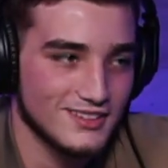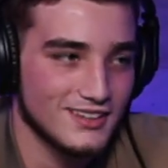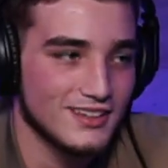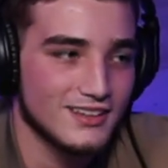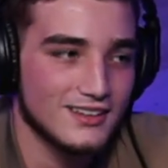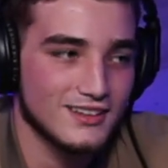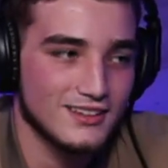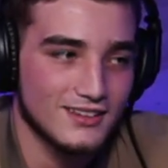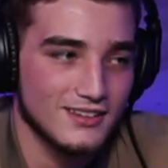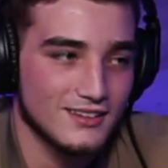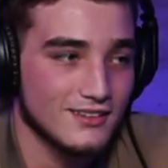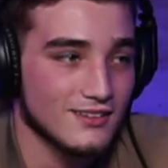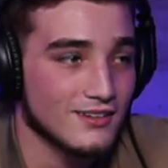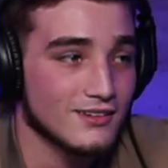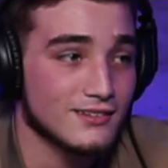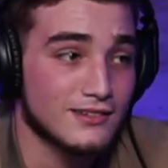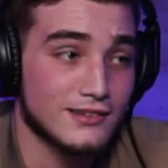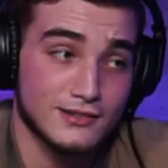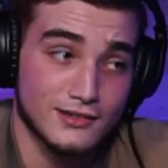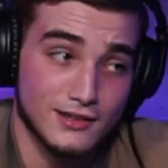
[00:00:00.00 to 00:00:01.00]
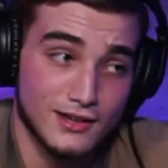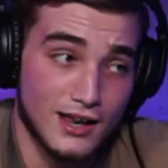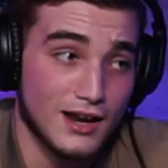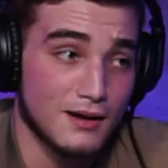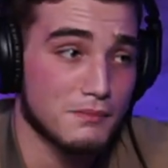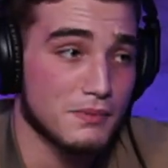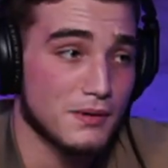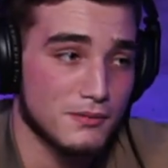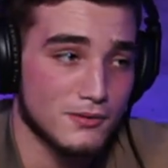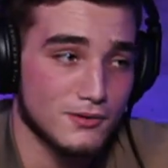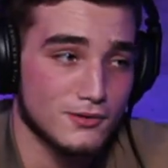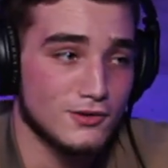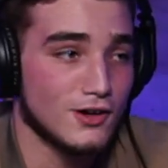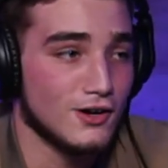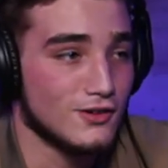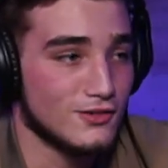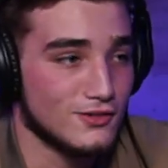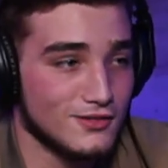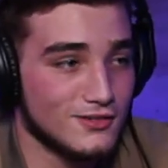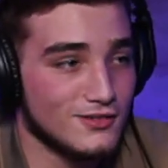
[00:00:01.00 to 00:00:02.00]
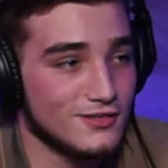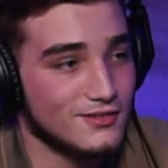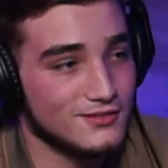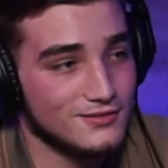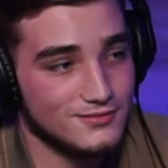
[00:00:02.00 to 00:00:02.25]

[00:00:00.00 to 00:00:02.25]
Well, you should. There's a lot of people who don't.